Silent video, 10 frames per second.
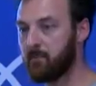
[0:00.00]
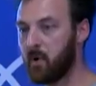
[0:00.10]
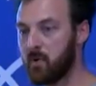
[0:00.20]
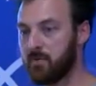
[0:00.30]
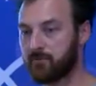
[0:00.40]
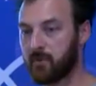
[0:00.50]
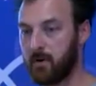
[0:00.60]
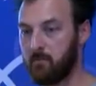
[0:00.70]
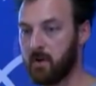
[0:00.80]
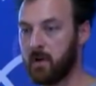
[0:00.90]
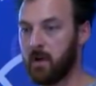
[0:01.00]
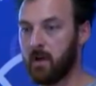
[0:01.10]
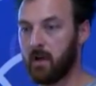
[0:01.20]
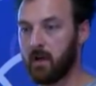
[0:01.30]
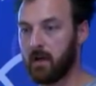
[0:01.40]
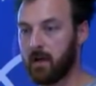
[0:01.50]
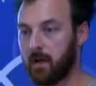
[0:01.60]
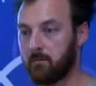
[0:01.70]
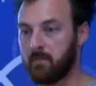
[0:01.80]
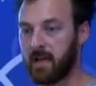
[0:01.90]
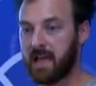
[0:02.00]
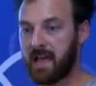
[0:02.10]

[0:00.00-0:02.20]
both from an